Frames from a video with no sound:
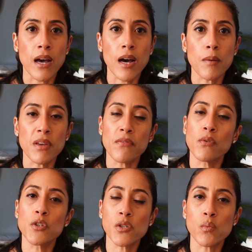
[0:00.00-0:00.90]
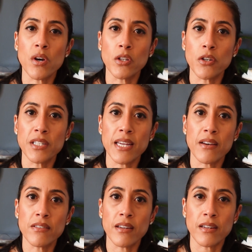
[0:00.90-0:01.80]
Um, if you just want to look
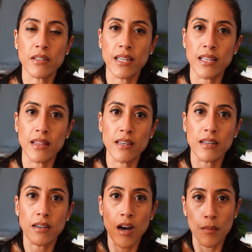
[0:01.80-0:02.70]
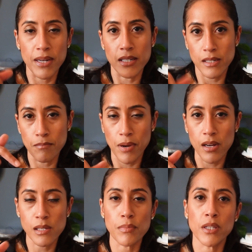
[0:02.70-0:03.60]
down in the comment
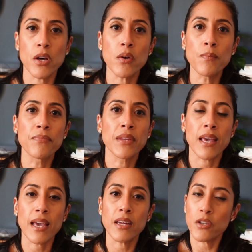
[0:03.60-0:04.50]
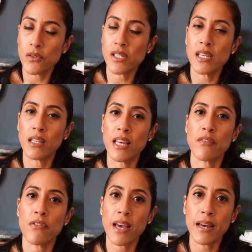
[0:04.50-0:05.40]
box below, and you'll see a link
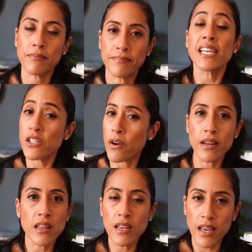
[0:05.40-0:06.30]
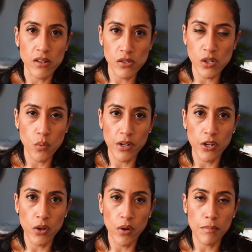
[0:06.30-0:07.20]
for that. Is there anything else you want to
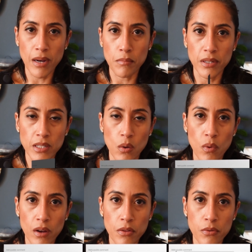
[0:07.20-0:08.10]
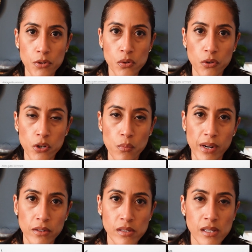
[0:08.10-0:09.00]
know about building wealth through short-term
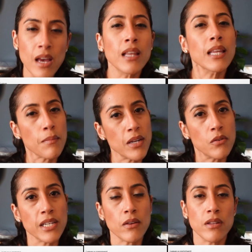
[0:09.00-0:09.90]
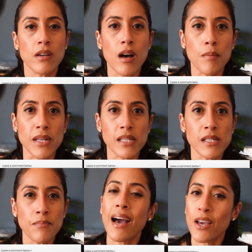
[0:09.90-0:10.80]
rentals? Let me know down in the
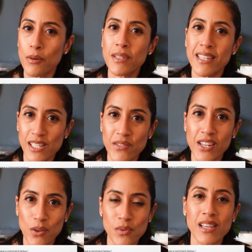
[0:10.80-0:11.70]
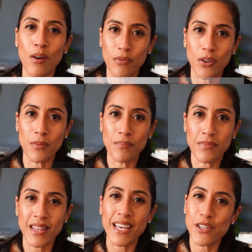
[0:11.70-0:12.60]
comments. I hope today's video was helpful.
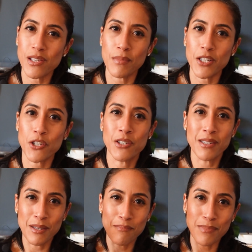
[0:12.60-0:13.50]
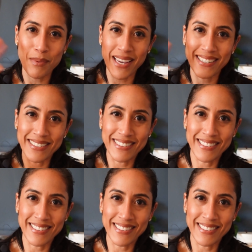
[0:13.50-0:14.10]
Thank you so much. Bye-bye.